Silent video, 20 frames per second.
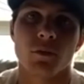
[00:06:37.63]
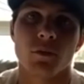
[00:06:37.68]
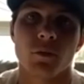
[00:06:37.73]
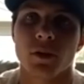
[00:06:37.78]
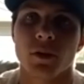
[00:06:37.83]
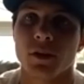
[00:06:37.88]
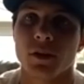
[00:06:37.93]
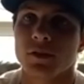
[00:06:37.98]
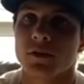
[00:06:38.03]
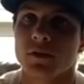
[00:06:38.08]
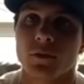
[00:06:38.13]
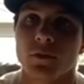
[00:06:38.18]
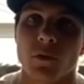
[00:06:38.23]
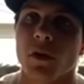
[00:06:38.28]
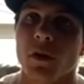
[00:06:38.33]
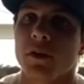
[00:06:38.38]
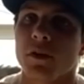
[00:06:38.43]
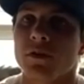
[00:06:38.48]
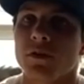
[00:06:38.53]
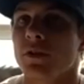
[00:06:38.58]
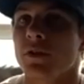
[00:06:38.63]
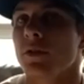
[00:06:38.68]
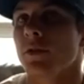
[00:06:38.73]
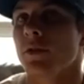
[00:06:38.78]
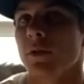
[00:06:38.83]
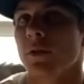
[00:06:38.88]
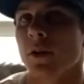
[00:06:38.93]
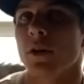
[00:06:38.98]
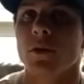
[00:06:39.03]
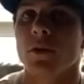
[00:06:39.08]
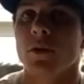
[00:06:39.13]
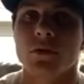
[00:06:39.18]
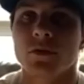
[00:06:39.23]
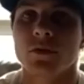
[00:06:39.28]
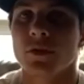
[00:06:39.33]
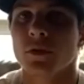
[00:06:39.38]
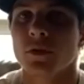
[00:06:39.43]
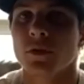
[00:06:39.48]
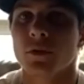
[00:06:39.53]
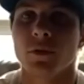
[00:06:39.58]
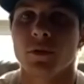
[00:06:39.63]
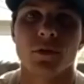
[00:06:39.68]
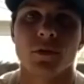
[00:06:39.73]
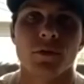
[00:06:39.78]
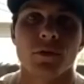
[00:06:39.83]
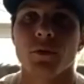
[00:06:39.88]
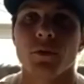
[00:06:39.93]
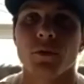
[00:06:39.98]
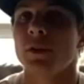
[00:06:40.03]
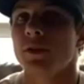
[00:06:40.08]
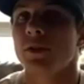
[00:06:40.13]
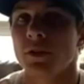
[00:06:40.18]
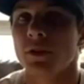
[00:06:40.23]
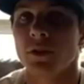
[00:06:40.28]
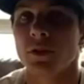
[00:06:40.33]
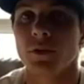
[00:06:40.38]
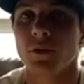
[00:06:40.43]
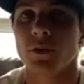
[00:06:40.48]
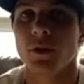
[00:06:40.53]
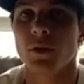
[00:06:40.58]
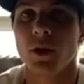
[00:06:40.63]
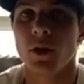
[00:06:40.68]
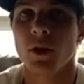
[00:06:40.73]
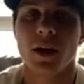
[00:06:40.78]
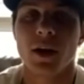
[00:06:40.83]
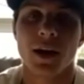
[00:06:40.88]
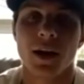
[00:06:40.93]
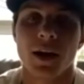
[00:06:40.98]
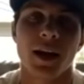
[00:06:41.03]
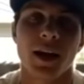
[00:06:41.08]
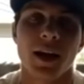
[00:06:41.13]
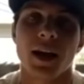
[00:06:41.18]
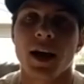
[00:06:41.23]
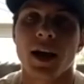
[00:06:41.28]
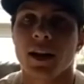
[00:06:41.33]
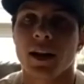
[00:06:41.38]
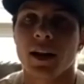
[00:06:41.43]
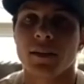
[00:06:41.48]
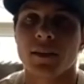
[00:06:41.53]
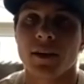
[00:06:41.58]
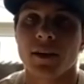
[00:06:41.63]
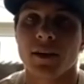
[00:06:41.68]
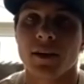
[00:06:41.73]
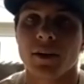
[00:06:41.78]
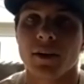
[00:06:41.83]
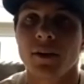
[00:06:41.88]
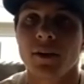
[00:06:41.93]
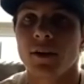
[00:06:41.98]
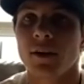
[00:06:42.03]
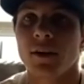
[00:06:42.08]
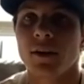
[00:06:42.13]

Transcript: and it's one two or oh two or three two, and I got it there.